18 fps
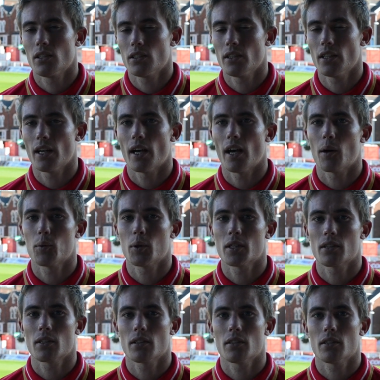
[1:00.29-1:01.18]
Yeah, I
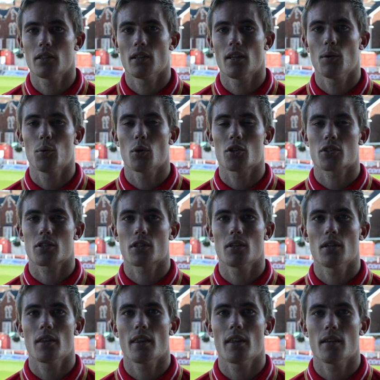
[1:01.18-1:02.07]
mean, it
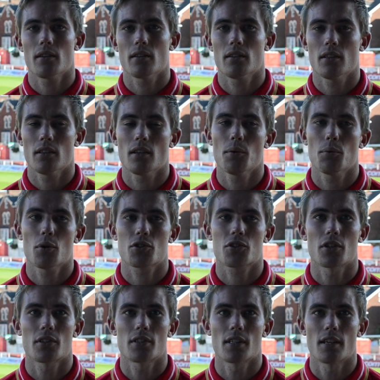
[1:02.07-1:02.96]
was
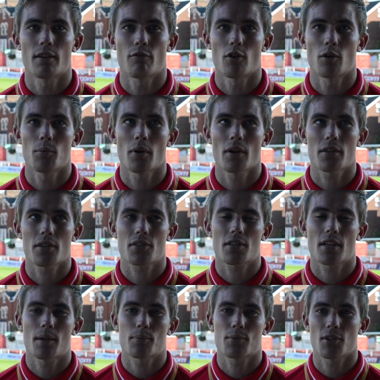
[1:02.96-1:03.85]
good delivery, but at the same